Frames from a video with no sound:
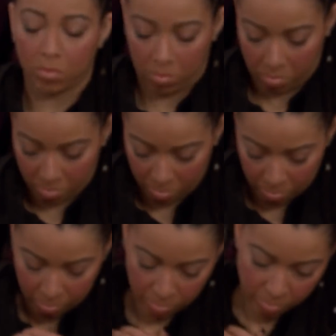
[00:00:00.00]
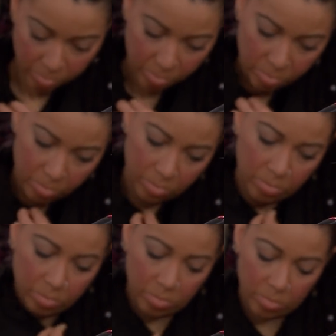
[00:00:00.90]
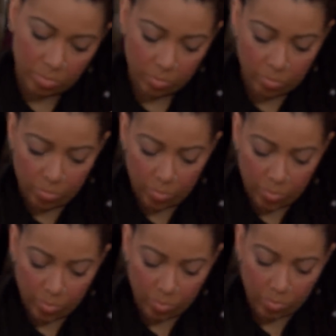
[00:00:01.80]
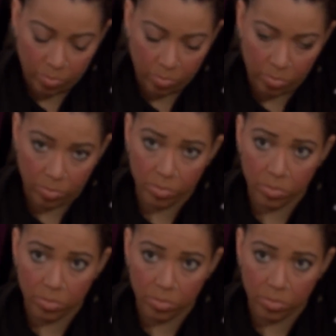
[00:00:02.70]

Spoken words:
No words are spoken by the person on screen.